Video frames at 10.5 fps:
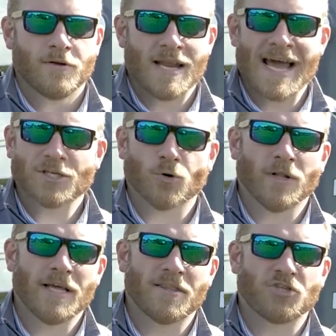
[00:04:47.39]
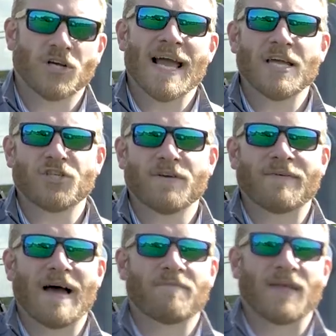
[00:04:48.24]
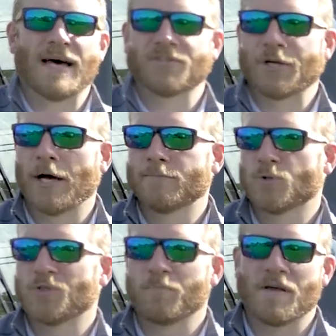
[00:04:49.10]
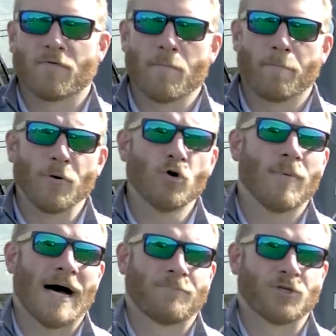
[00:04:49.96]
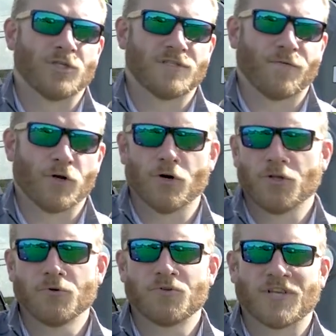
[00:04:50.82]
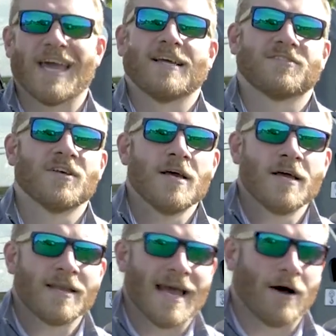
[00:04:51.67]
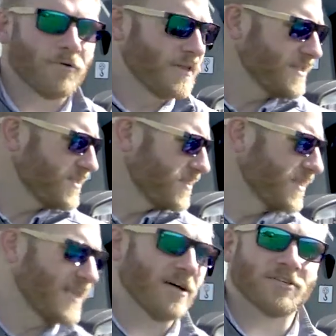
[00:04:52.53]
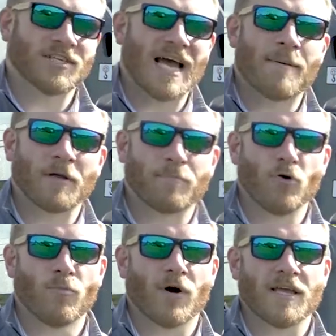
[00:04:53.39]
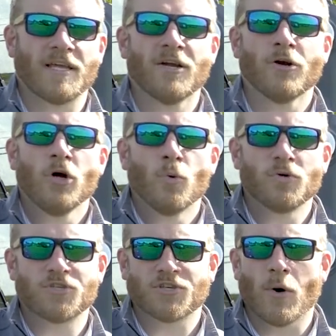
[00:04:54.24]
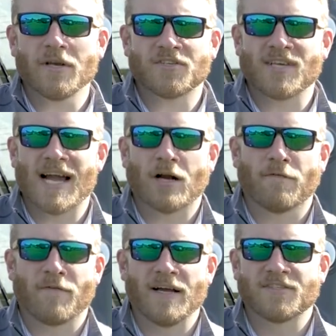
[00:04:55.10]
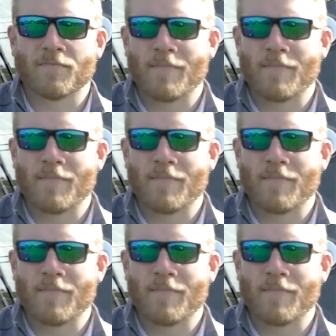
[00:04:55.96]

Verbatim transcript: Naturally, the Giant G5000 comes with some different boom options for your use case. Now, this is the telescopic boom right here, which is going to sacrifice a